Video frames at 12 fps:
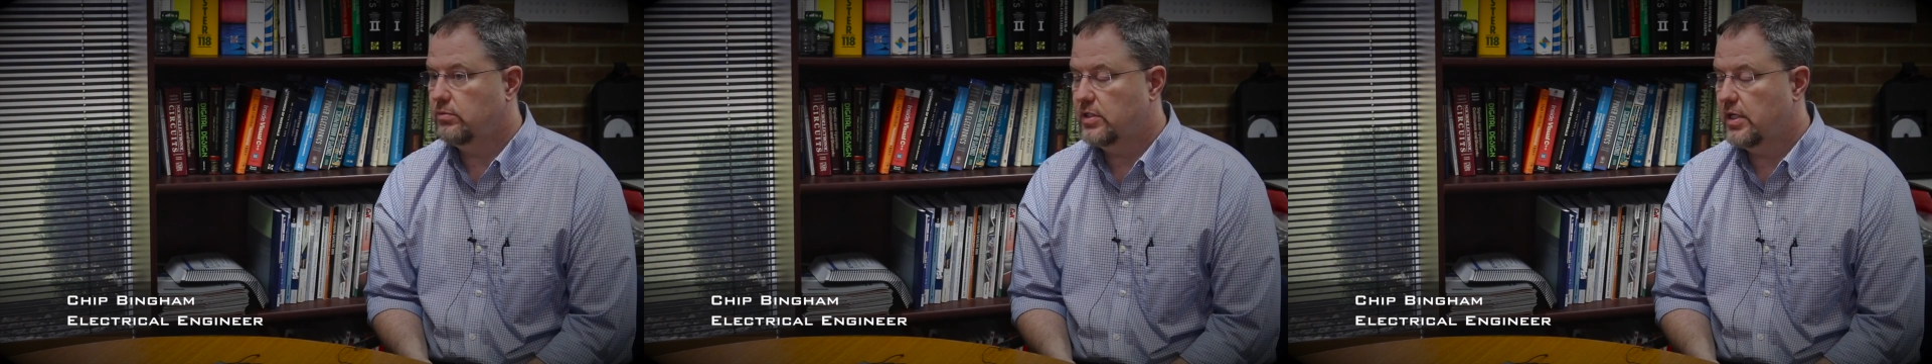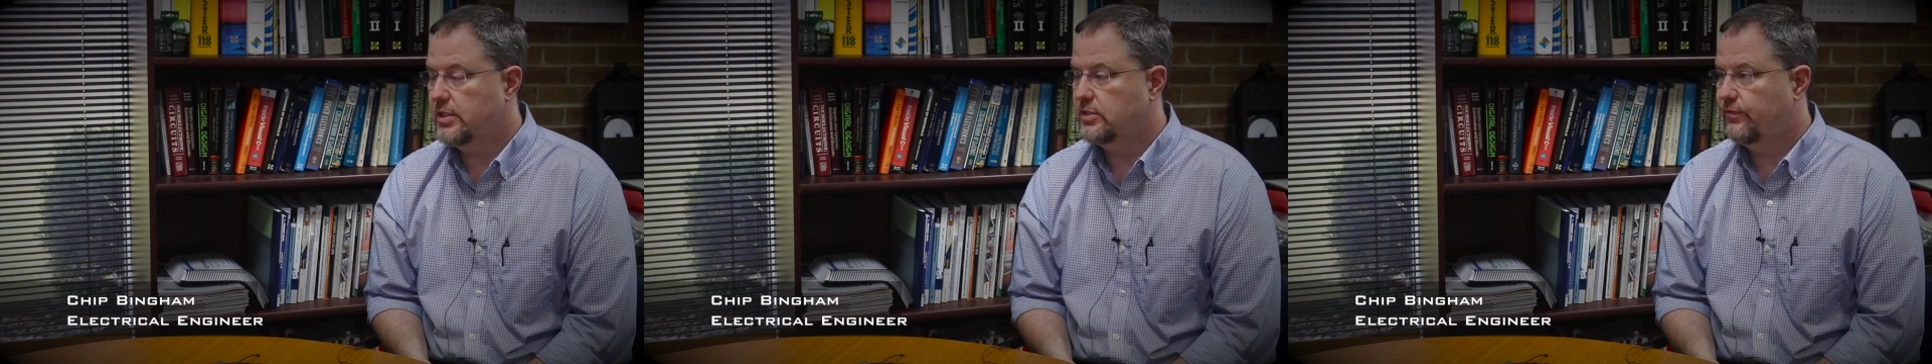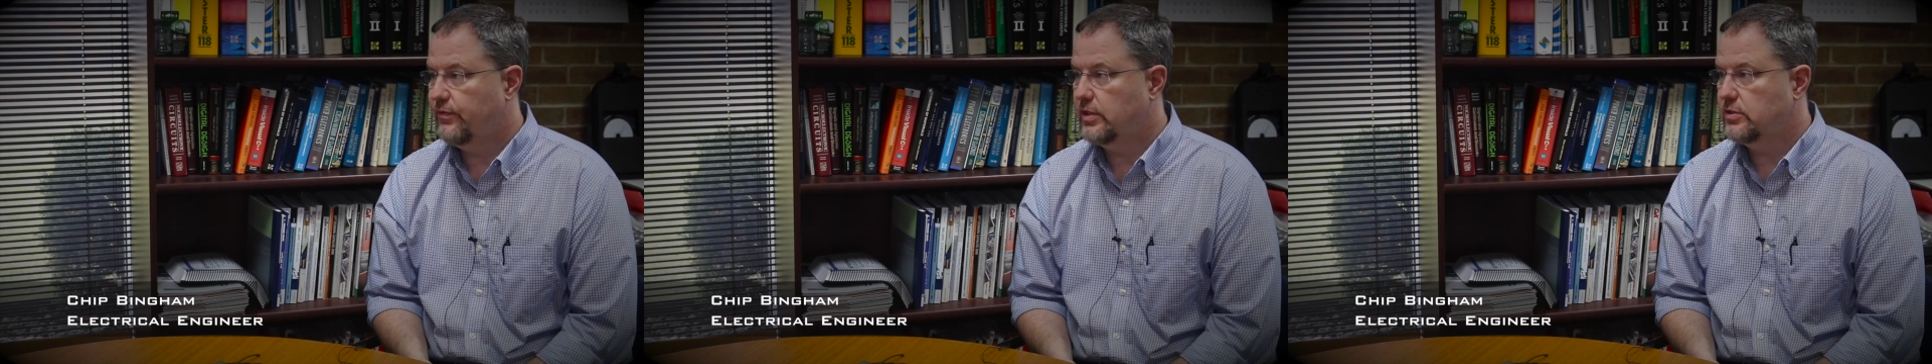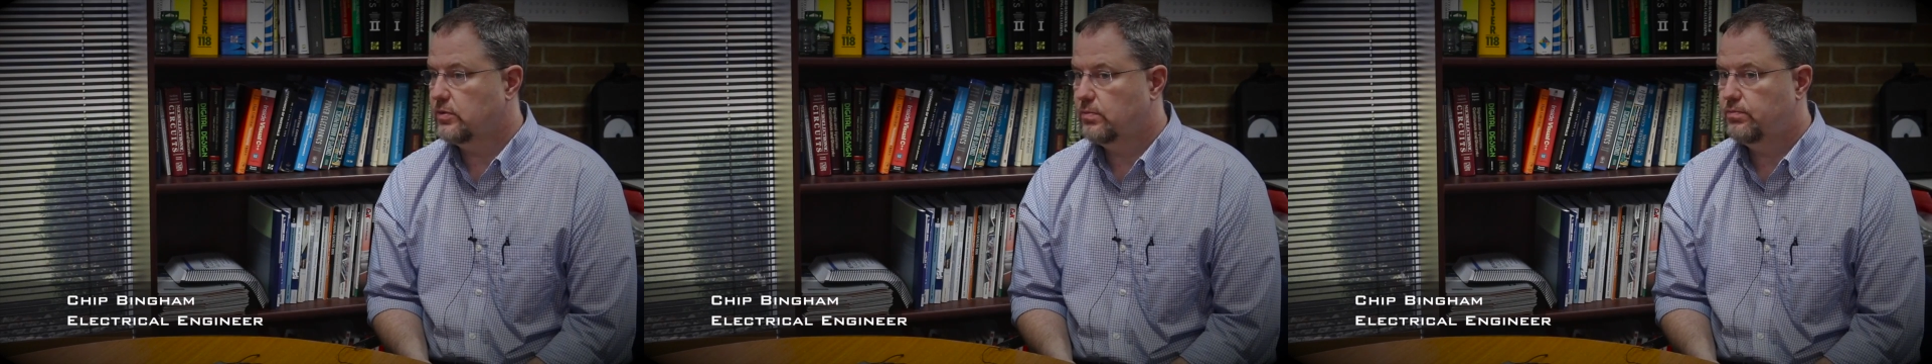nice
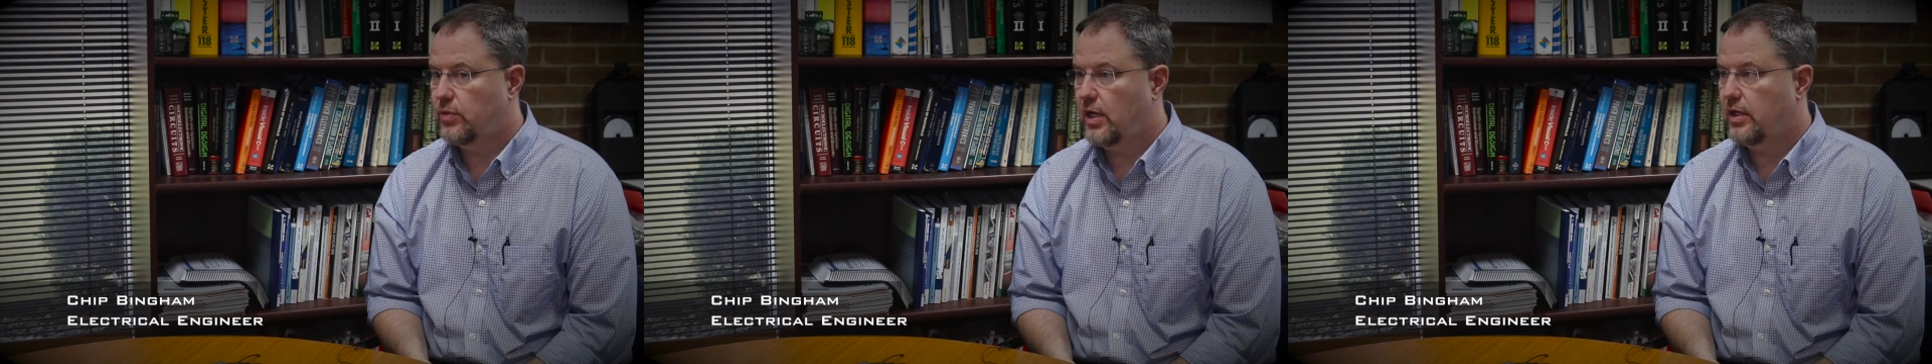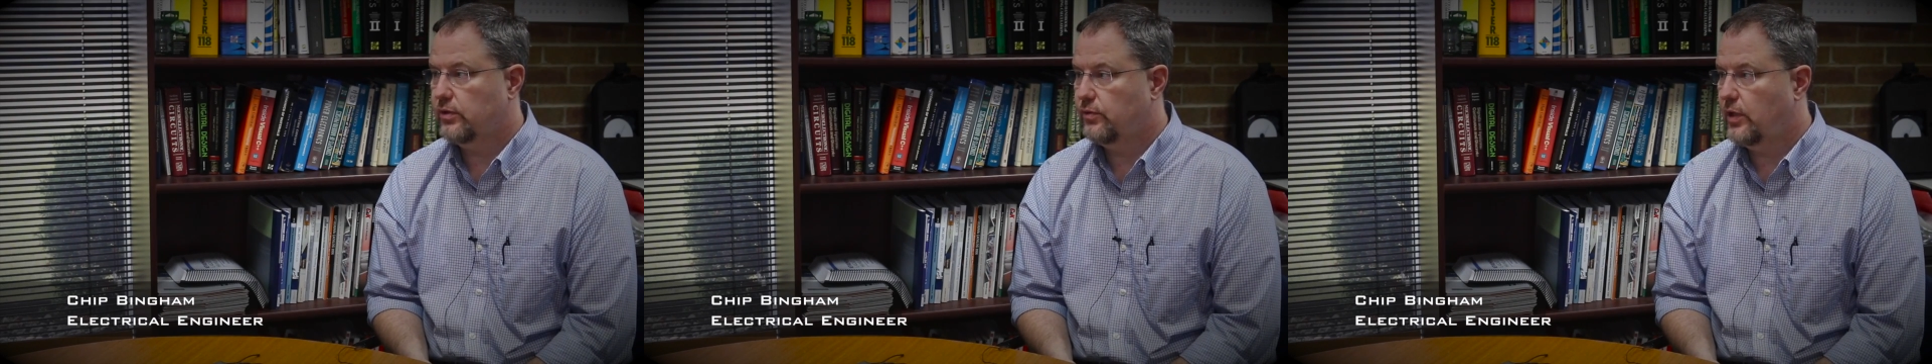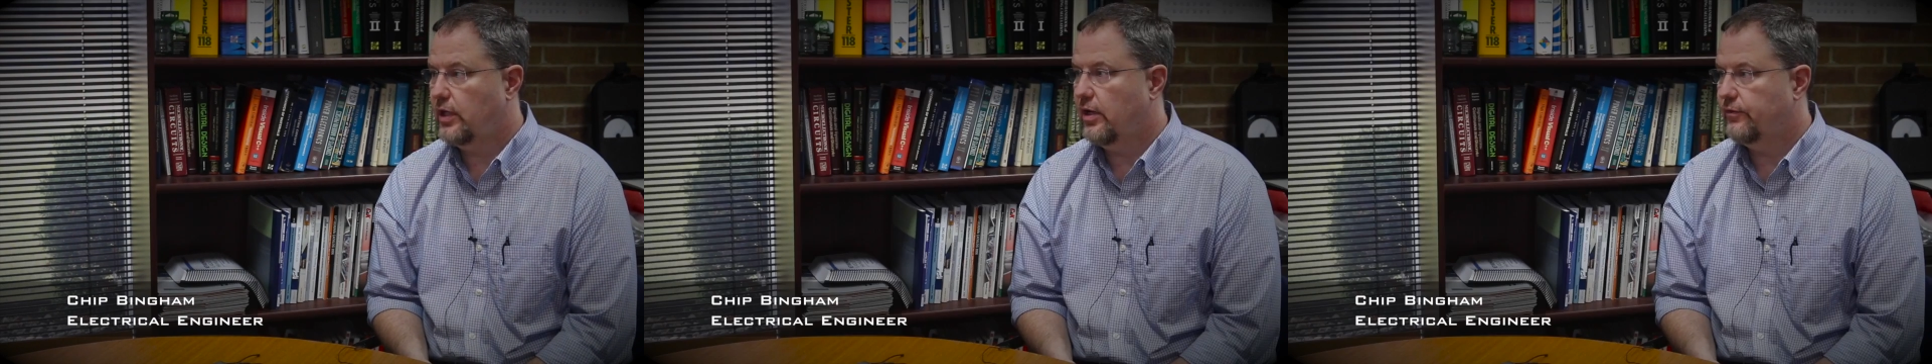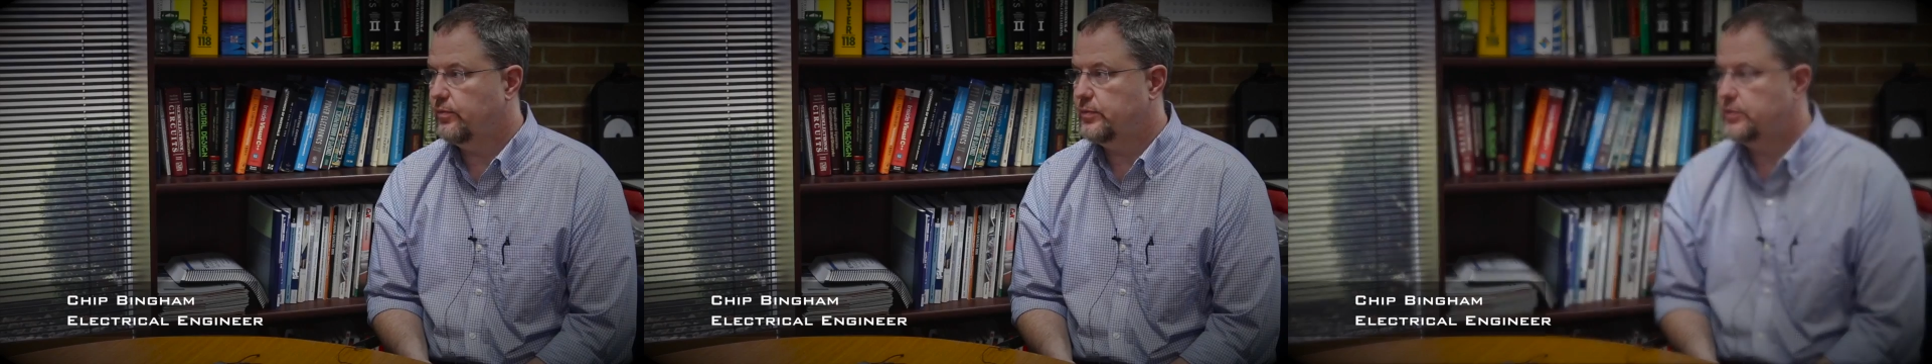finished product right off the